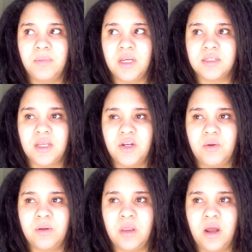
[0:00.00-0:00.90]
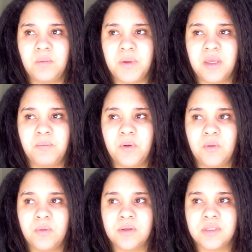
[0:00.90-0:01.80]
because I know a lot of
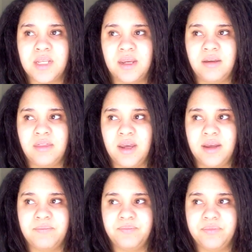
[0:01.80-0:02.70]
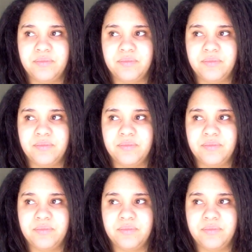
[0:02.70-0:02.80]
people will say that